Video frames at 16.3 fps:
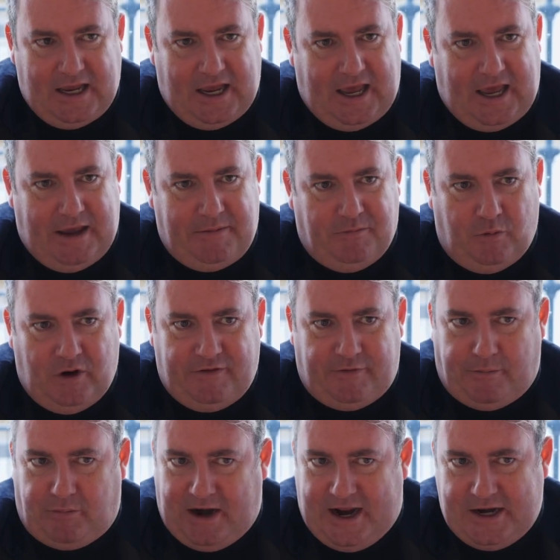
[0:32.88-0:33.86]
We have
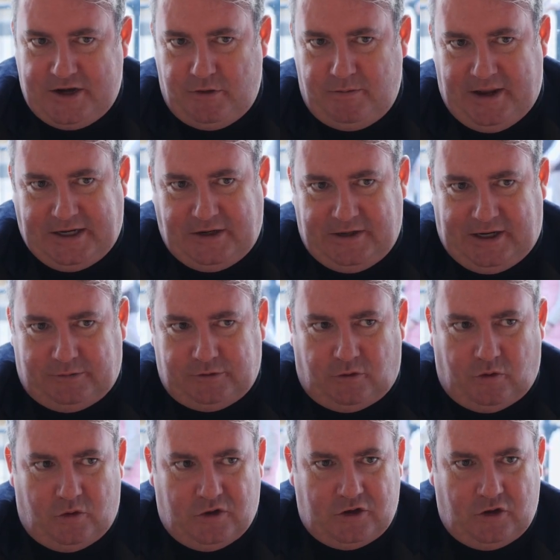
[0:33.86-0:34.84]
a brand new menu down the
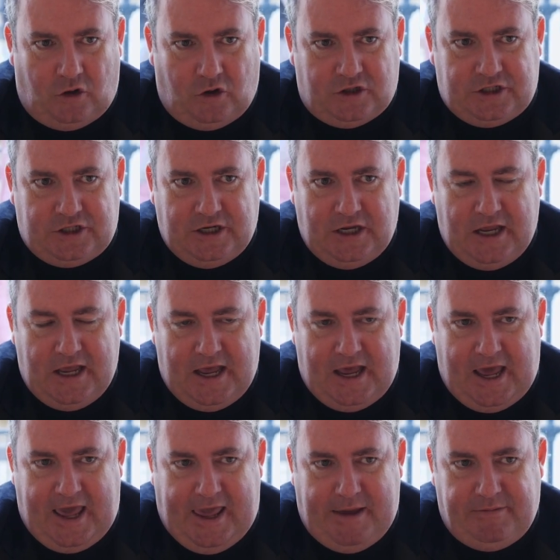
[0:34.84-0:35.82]
road in Hooked.
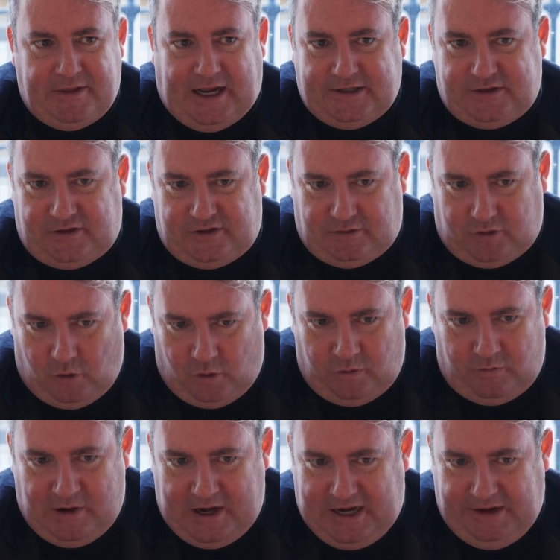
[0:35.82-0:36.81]
That's
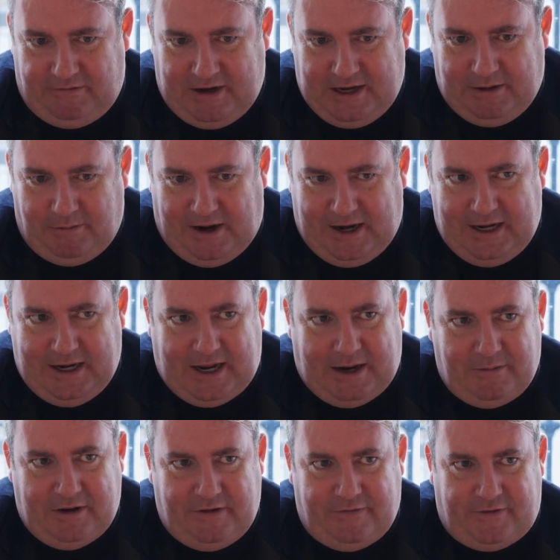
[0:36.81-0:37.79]
going really, really well.
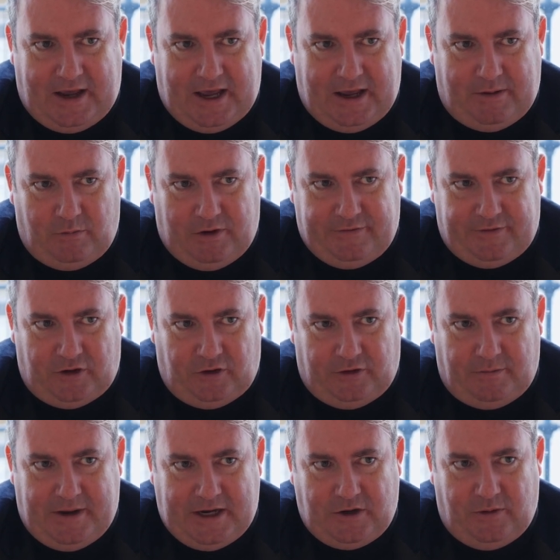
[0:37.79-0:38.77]
And we've
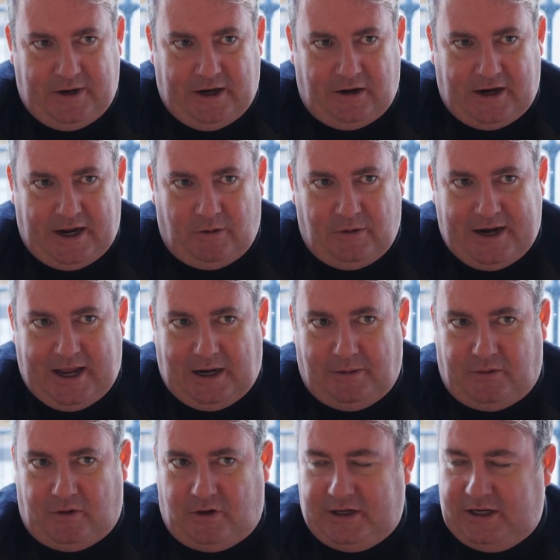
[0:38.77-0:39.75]
another menu here now in Eala
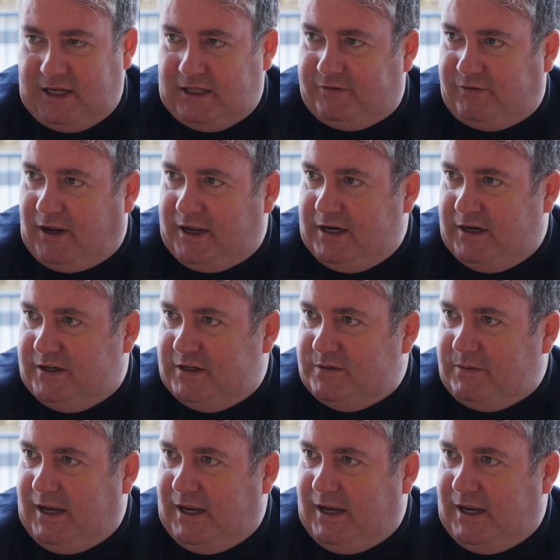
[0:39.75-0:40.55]
Bhan, and that's flying it as